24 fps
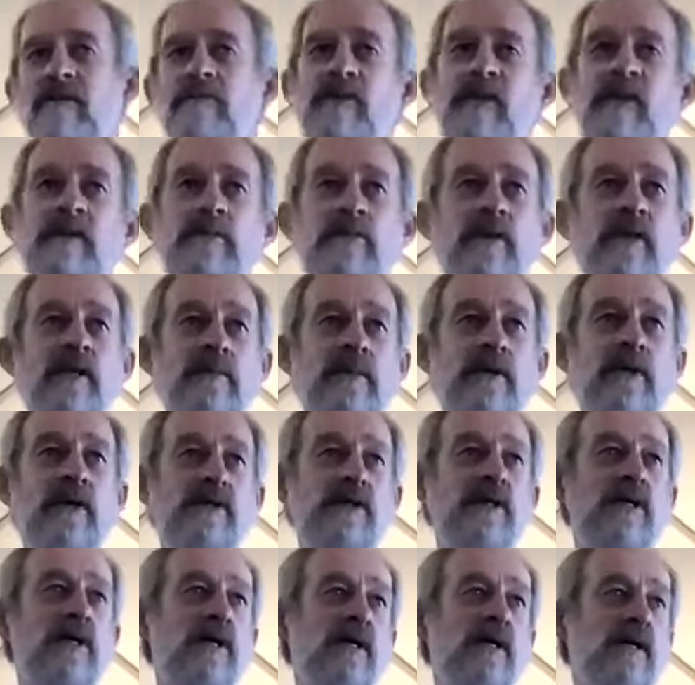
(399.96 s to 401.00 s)
to people about
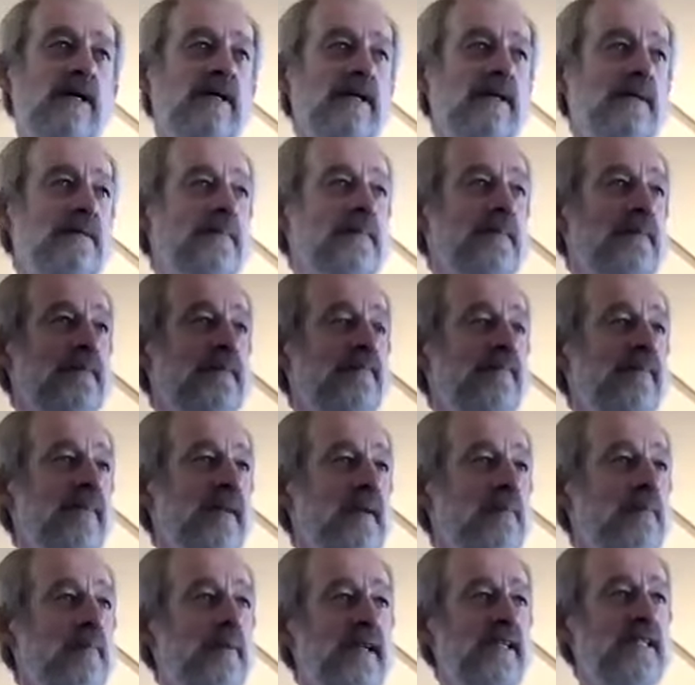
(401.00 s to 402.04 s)
God,
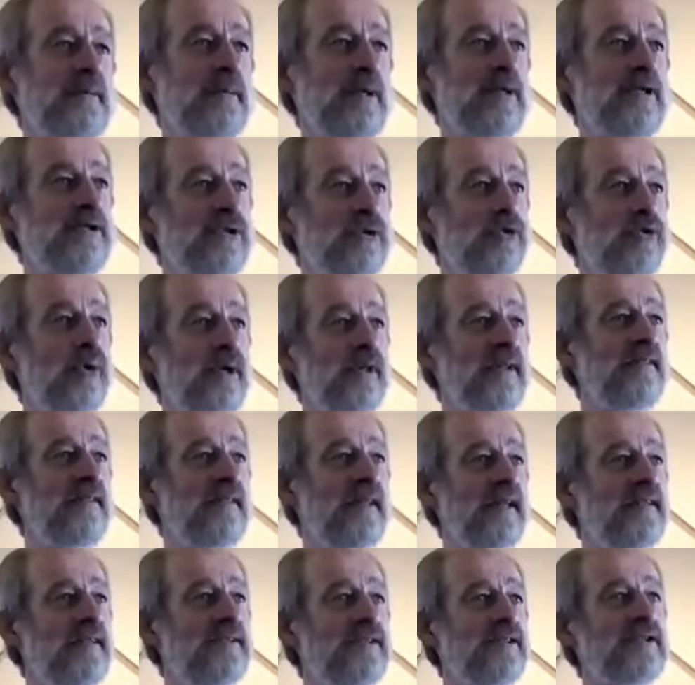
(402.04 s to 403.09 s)
but it's about doing the
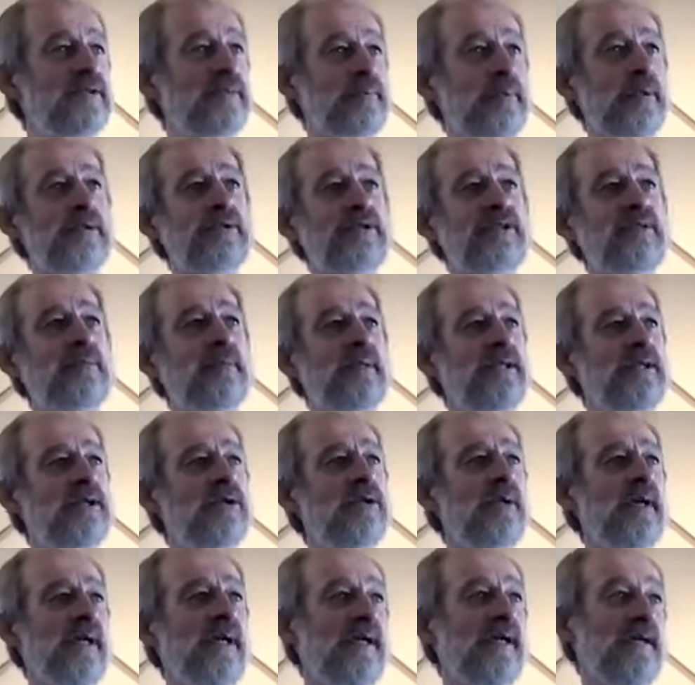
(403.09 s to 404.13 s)
things you're supposed to be
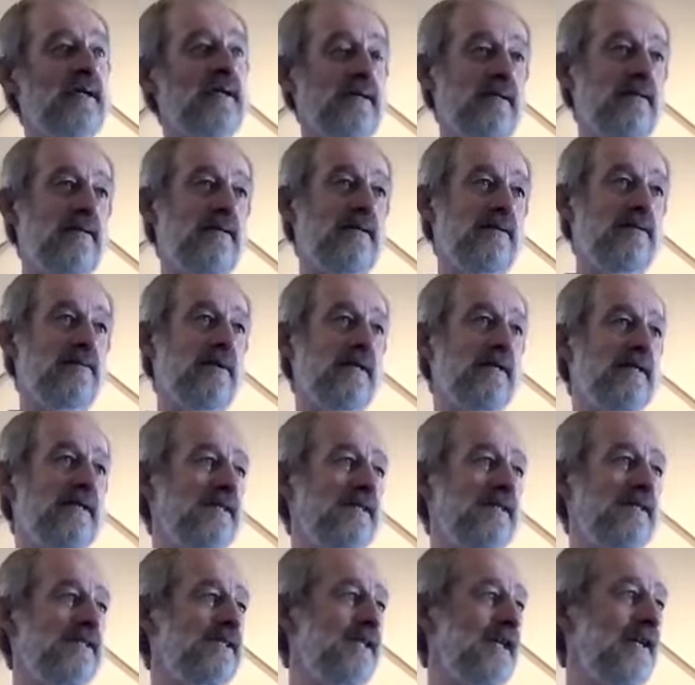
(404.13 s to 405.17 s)
doing right?
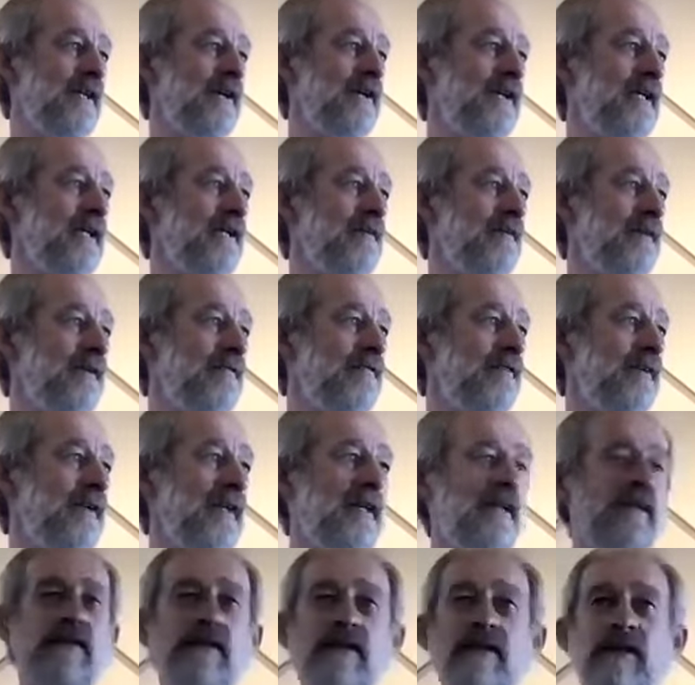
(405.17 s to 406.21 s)
The sharing of your
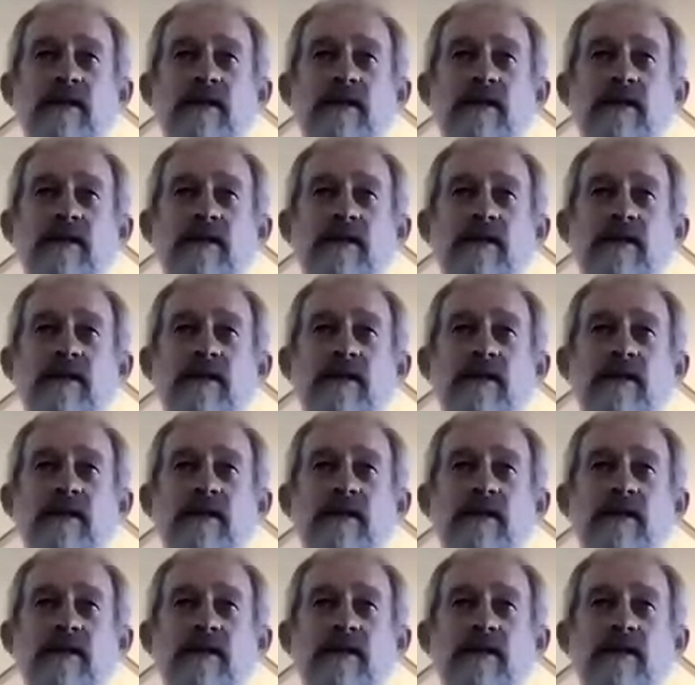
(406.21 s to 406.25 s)
faith